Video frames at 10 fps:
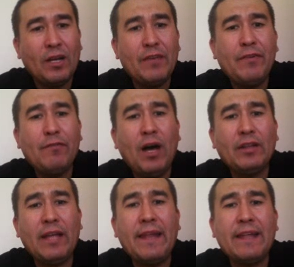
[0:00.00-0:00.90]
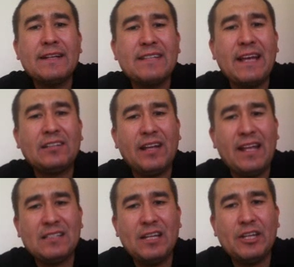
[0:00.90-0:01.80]
If you want an exact
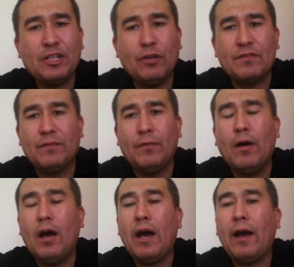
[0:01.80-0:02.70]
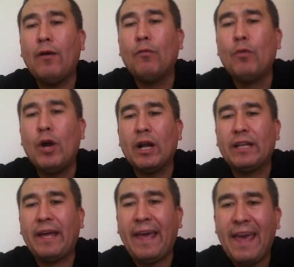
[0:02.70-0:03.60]
translation of the word
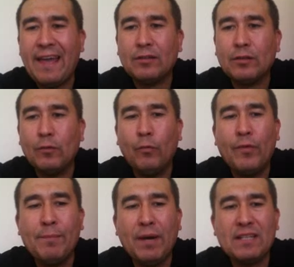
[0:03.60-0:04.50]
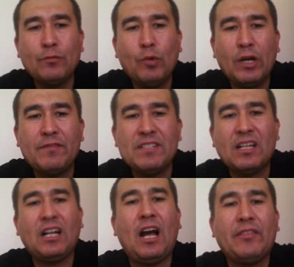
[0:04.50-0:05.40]
hand, we must work with
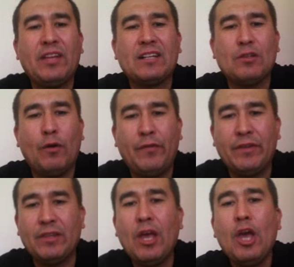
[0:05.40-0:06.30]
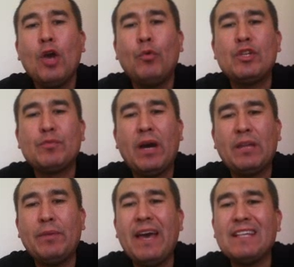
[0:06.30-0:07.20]
the context of it, which
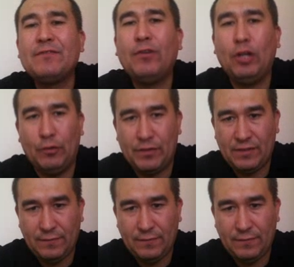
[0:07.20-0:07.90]
might be as follows.